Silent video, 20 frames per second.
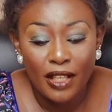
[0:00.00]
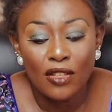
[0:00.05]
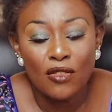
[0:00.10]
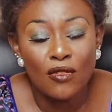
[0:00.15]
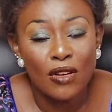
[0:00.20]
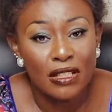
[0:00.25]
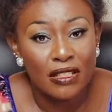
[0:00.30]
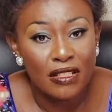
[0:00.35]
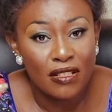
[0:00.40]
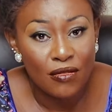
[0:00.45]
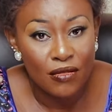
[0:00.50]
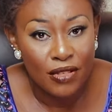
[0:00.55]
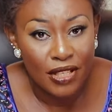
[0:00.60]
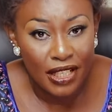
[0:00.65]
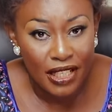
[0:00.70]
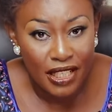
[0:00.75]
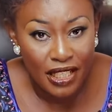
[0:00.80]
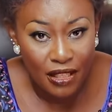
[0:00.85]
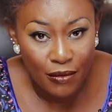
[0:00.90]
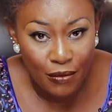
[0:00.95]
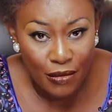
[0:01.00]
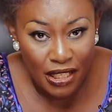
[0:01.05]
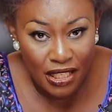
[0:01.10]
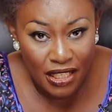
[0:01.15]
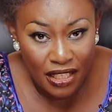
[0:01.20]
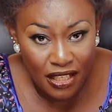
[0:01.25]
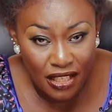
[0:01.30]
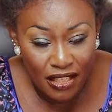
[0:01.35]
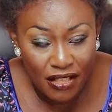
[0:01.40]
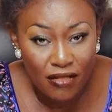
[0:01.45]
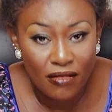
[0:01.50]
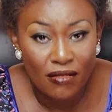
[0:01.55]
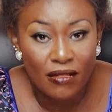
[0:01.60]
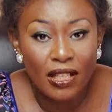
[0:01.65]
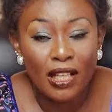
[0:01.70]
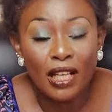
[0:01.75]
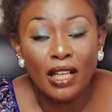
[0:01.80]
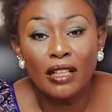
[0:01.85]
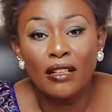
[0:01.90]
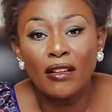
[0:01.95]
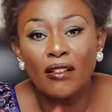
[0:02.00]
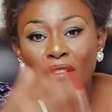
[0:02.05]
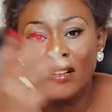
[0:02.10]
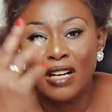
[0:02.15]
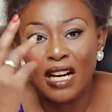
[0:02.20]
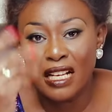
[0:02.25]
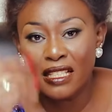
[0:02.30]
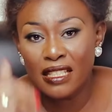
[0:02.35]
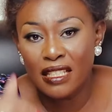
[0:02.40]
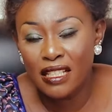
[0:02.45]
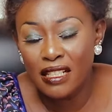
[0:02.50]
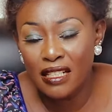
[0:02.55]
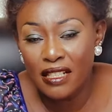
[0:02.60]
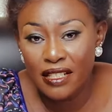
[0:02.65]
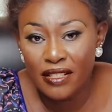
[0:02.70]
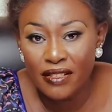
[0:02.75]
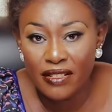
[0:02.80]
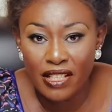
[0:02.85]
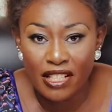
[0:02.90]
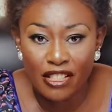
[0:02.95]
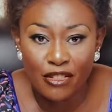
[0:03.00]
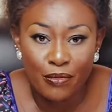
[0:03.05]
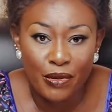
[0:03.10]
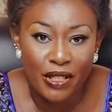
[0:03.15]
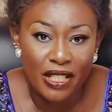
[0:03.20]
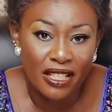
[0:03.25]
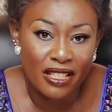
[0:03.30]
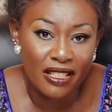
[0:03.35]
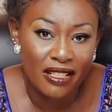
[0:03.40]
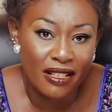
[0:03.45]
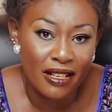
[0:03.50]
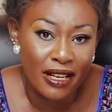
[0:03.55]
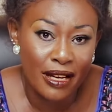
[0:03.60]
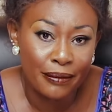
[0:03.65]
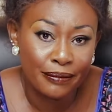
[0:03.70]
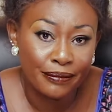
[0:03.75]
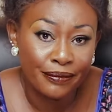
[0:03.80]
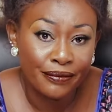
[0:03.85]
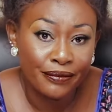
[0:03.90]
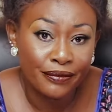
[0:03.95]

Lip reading: You are still taking medication and God has healed you in the spirit realm.